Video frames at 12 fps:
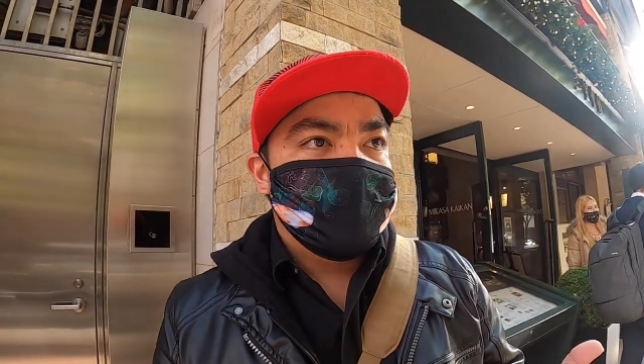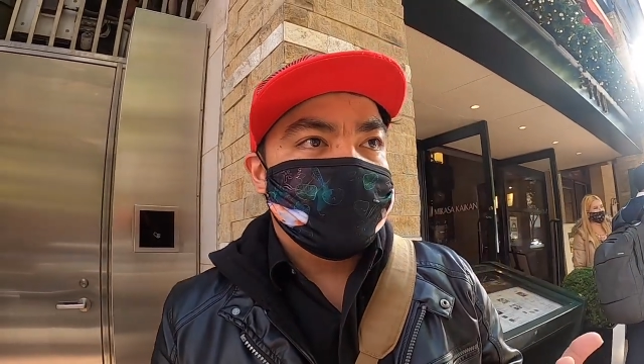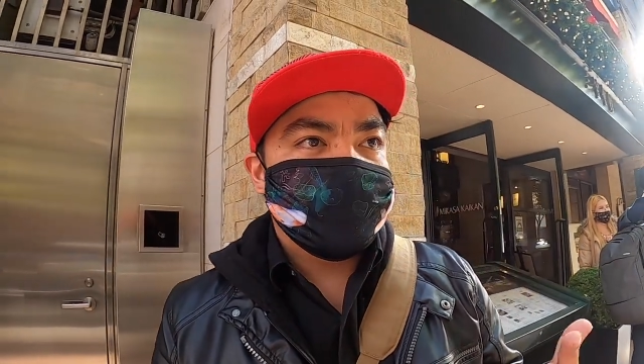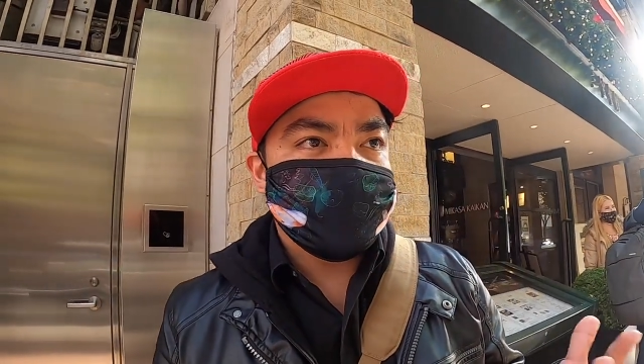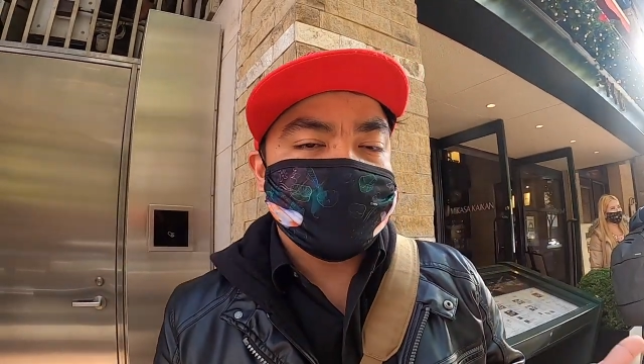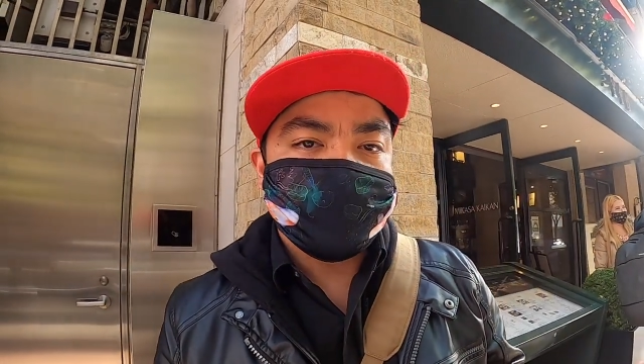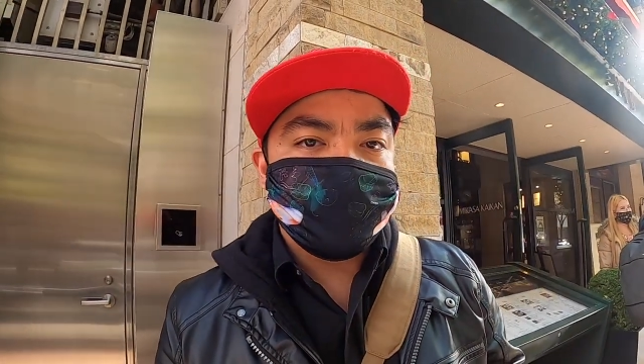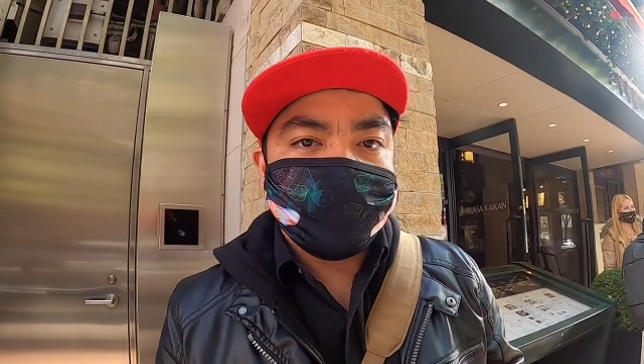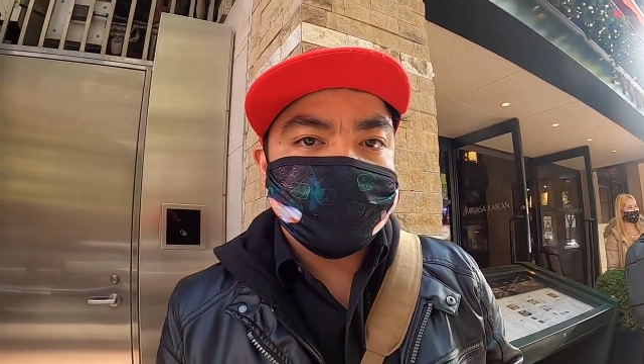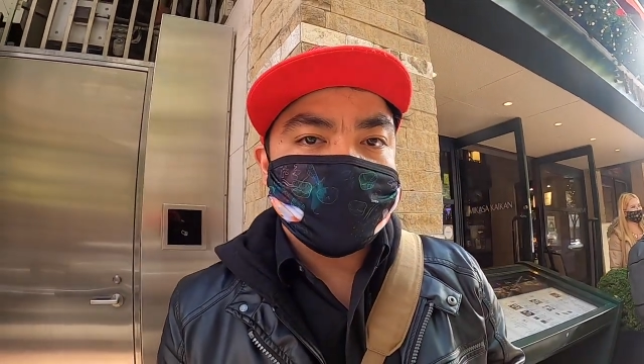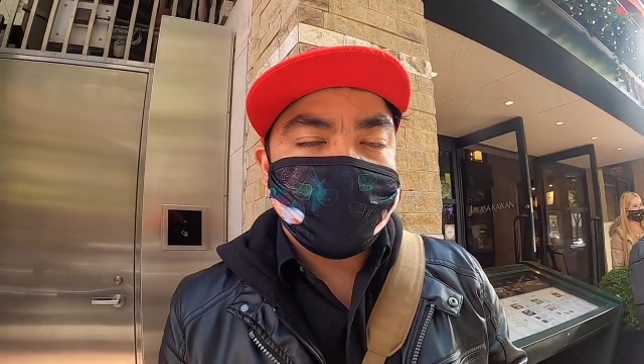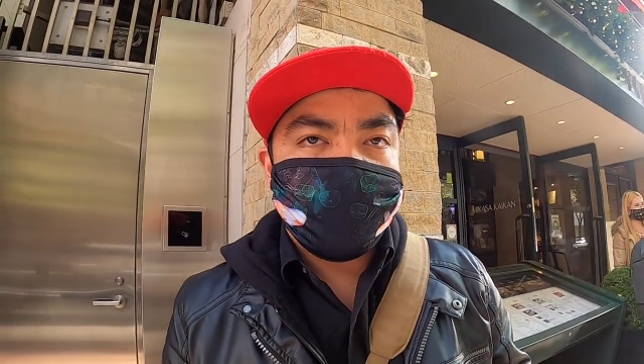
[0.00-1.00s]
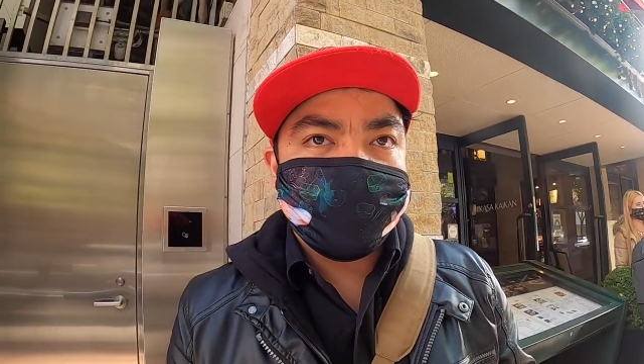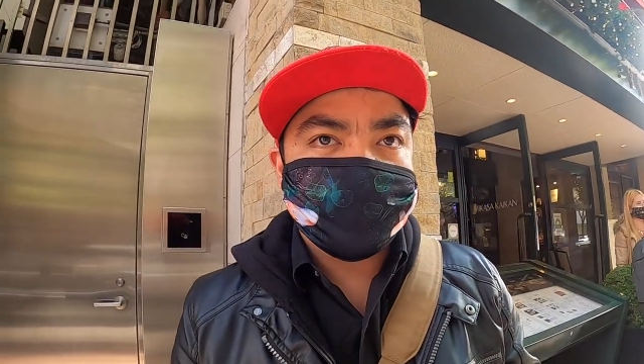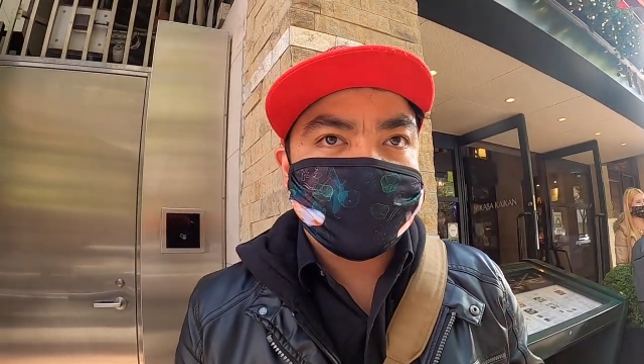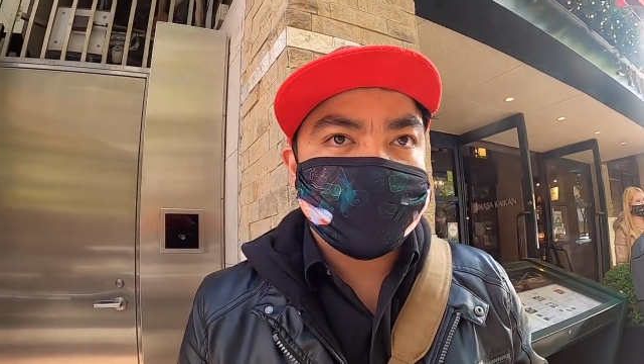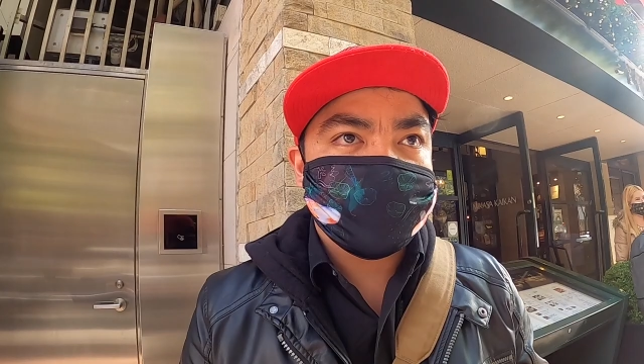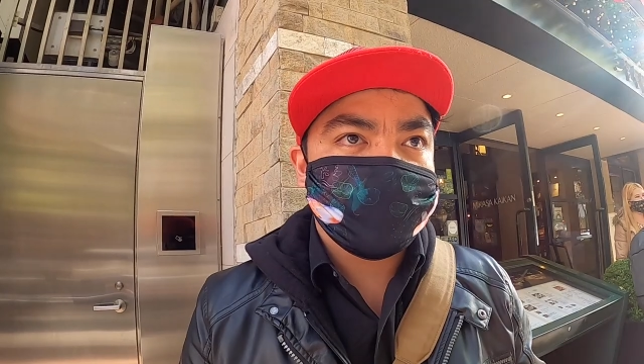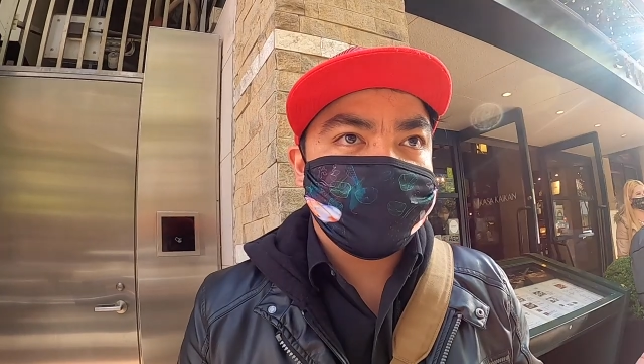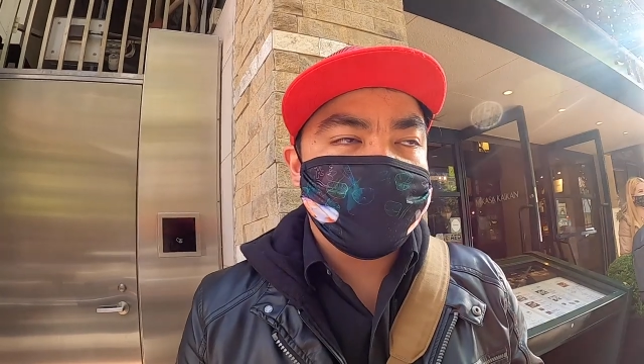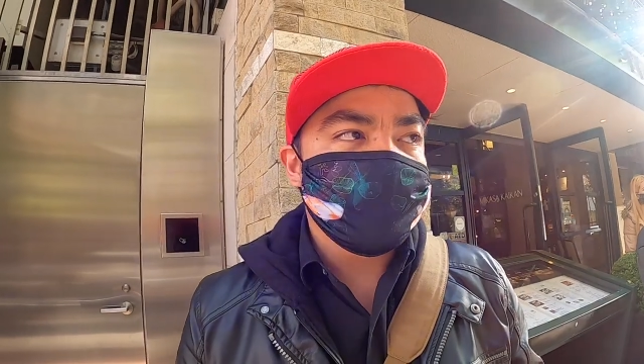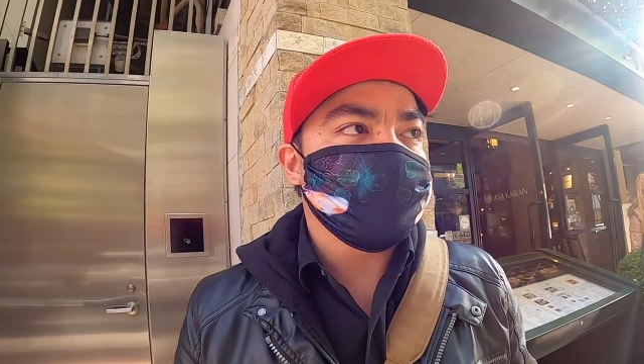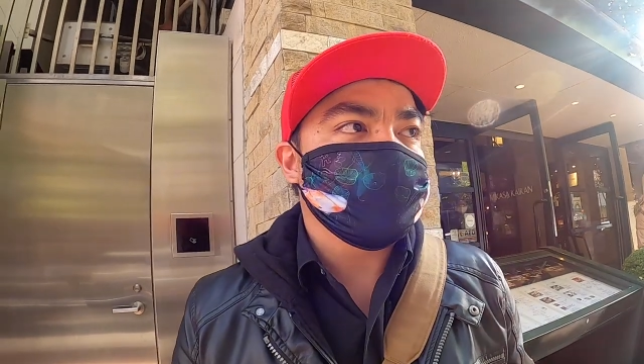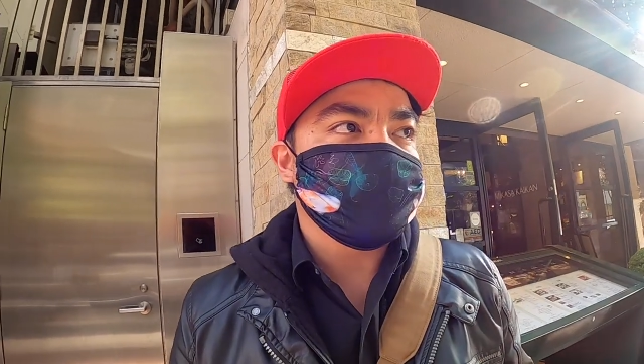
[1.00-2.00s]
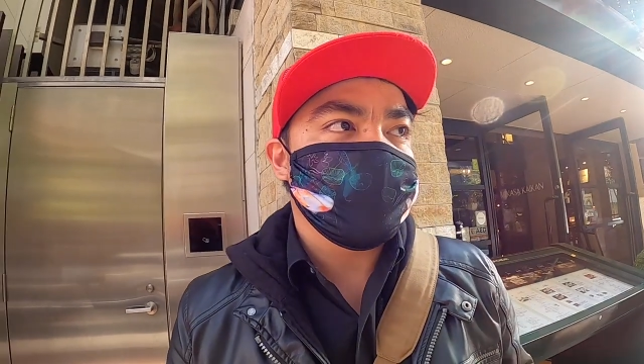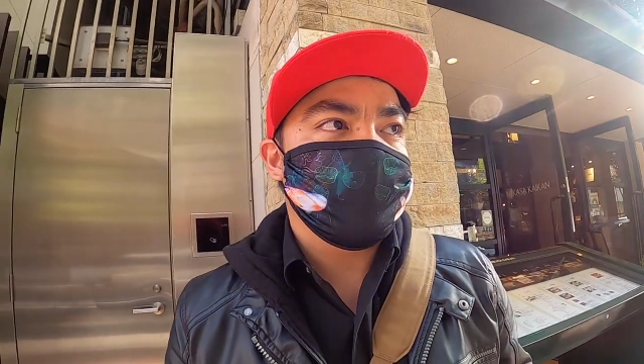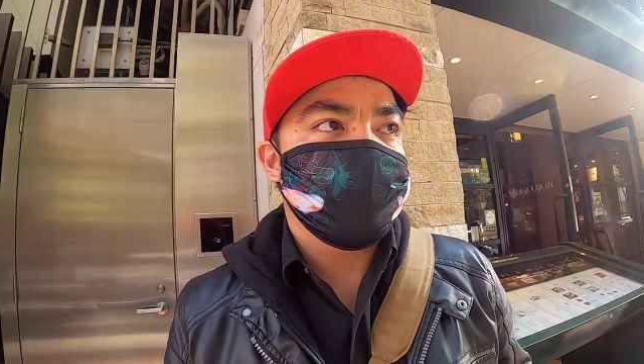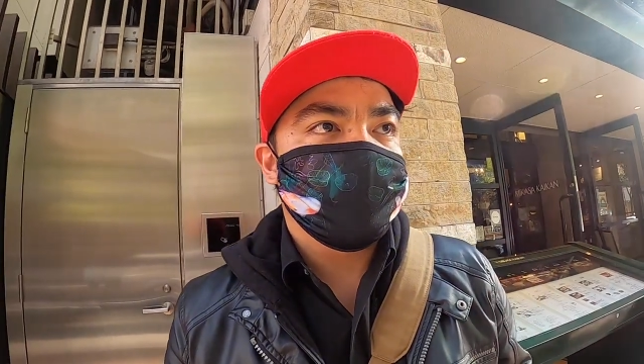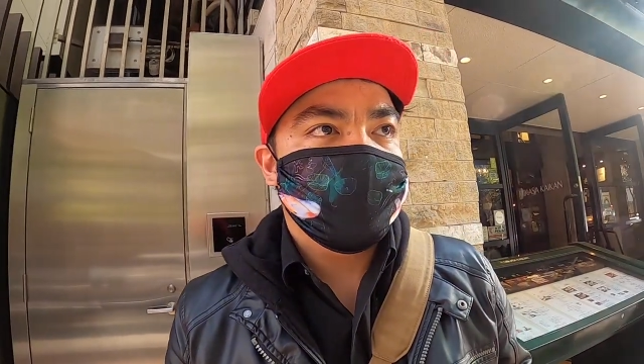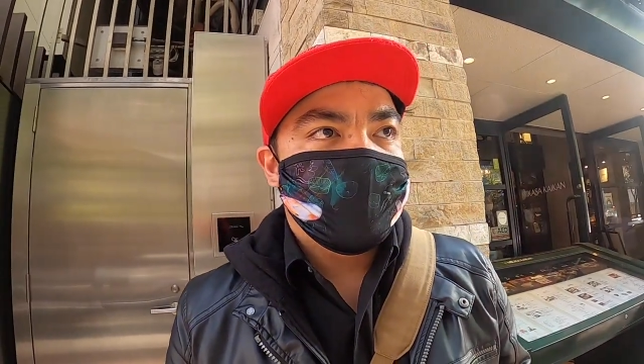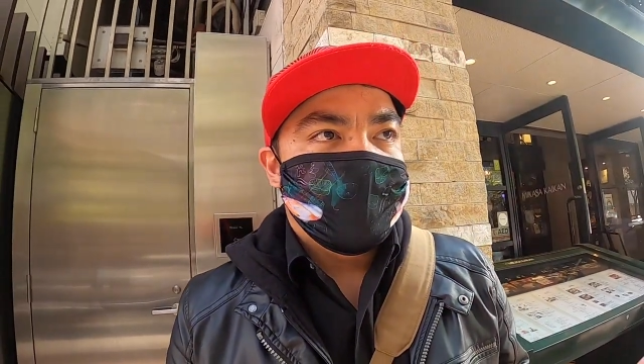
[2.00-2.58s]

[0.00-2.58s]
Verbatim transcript: these limos aren't just focused on